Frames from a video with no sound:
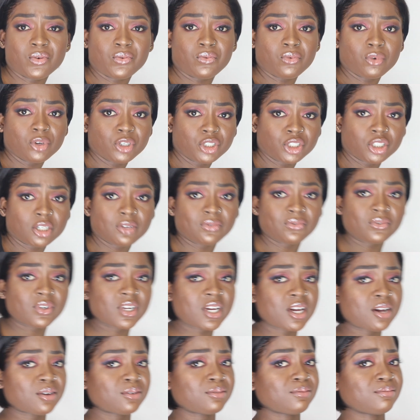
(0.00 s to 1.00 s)
rush off
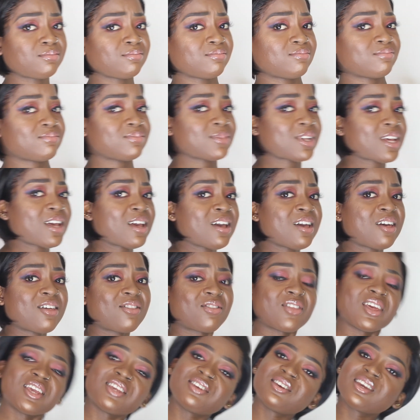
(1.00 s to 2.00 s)
now.
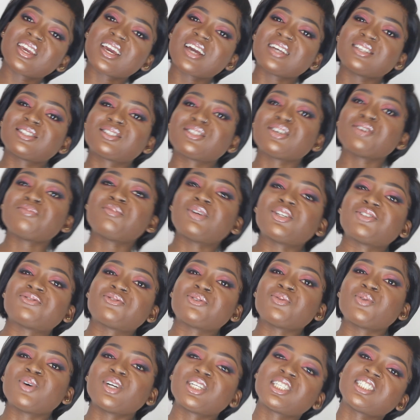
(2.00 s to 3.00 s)
Thank you guys so much
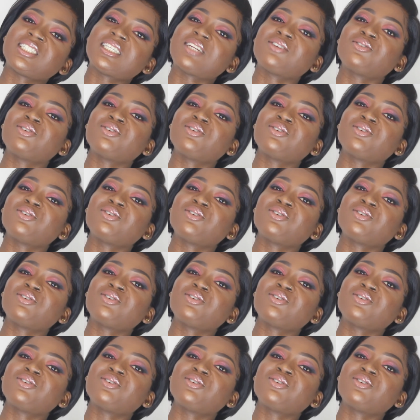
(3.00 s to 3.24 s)
for watching.